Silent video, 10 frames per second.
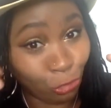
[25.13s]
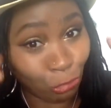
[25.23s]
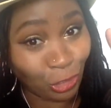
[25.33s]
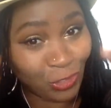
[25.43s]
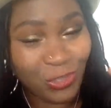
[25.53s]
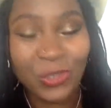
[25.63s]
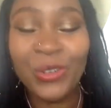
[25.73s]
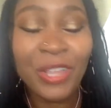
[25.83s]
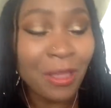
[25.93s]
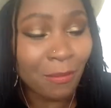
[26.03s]
crystal.
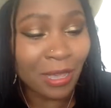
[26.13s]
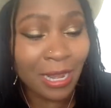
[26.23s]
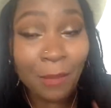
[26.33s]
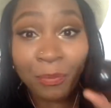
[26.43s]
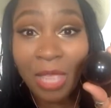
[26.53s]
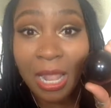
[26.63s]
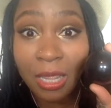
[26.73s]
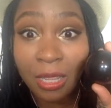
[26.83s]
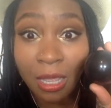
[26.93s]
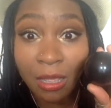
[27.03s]
But um, I
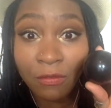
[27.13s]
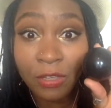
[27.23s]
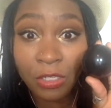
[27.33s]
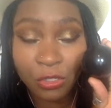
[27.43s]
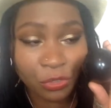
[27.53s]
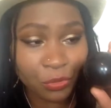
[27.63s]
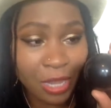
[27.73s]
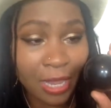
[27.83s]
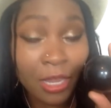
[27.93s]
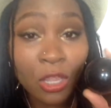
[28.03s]
love
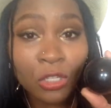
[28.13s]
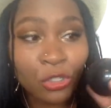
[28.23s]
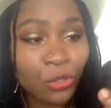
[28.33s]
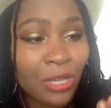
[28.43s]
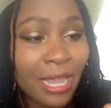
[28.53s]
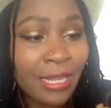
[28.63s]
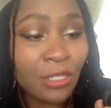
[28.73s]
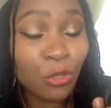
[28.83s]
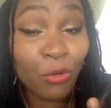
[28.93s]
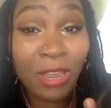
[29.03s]
shungite. Shungite
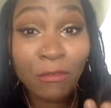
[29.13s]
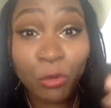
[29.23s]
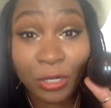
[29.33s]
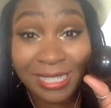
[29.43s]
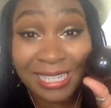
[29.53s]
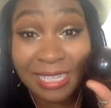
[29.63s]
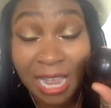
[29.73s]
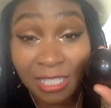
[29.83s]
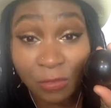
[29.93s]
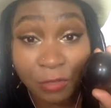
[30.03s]
is great for
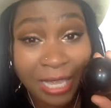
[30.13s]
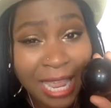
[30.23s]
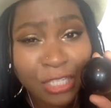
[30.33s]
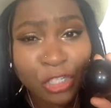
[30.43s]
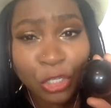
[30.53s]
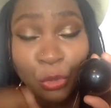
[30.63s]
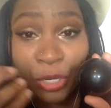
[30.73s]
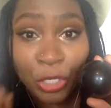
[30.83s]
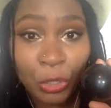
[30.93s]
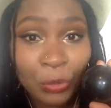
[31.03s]
detoxification. You
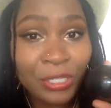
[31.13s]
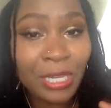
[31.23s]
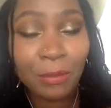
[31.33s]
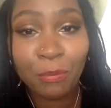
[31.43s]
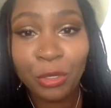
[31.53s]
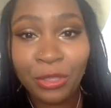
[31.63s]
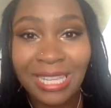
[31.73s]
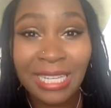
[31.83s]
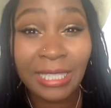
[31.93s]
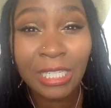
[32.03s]
can use it and put
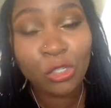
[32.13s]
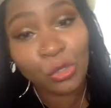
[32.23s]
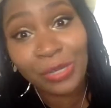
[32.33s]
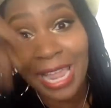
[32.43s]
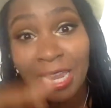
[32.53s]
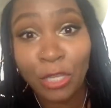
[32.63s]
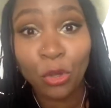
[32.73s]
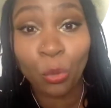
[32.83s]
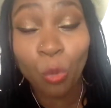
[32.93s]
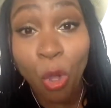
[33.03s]
the elite shungite in
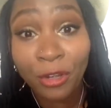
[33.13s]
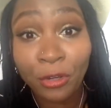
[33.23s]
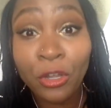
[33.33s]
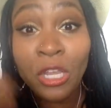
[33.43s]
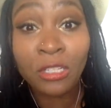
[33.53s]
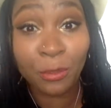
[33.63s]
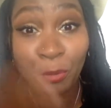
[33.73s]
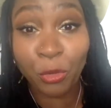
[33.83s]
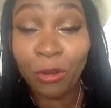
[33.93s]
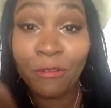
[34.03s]
your water to
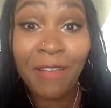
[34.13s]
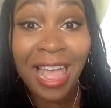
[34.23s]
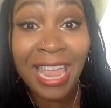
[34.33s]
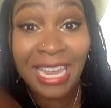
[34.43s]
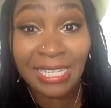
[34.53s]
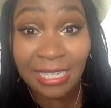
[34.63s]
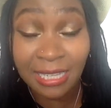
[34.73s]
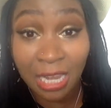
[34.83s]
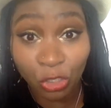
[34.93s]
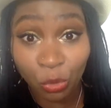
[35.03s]
purify and
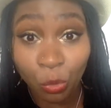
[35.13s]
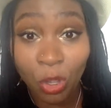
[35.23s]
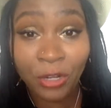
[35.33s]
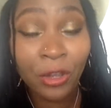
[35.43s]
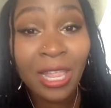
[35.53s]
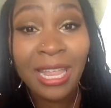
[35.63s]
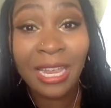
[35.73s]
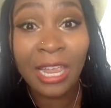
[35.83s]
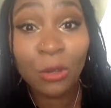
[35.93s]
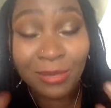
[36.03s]
detox your water.
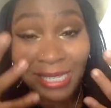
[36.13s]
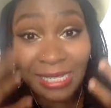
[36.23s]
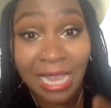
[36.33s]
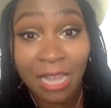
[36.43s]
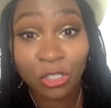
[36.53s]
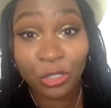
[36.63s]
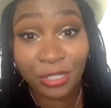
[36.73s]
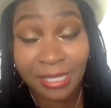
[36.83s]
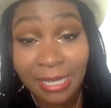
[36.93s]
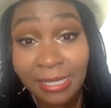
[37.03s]
It helps detox your
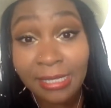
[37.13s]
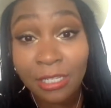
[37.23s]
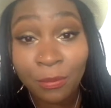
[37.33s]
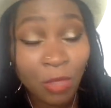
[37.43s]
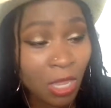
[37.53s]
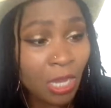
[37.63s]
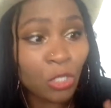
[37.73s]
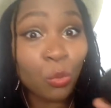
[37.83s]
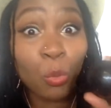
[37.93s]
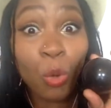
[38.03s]
system.
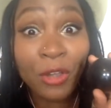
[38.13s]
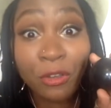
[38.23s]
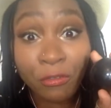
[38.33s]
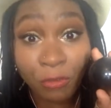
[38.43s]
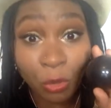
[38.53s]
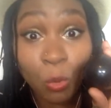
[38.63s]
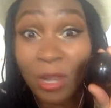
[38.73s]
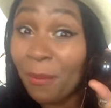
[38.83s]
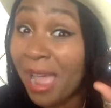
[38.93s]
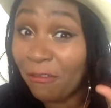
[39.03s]
It's wonderful.
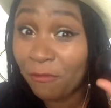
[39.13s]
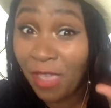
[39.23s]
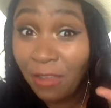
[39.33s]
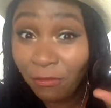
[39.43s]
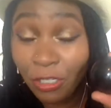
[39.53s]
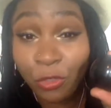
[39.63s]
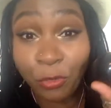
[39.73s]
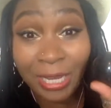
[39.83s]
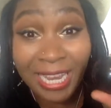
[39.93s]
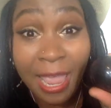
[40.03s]
One of my favorites
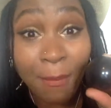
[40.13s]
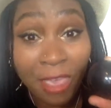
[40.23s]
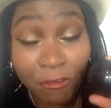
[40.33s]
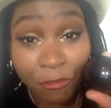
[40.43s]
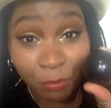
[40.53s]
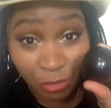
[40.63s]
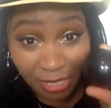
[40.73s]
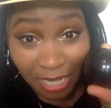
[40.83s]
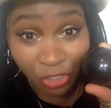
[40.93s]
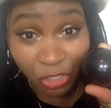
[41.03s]
for EMF
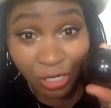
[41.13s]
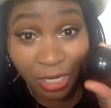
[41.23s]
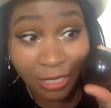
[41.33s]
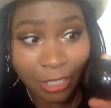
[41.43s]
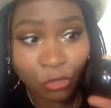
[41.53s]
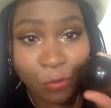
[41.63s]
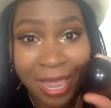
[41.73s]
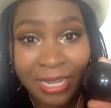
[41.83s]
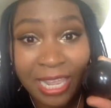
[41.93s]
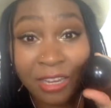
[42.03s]
protection,
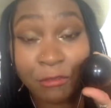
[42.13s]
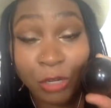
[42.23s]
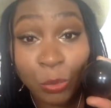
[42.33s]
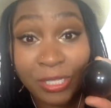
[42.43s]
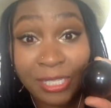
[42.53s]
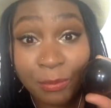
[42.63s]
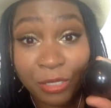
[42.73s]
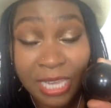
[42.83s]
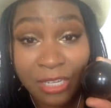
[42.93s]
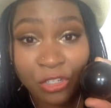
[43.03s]
electromagnetic frequency
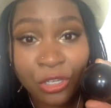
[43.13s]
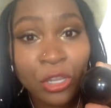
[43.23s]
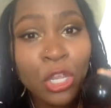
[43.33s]
protection.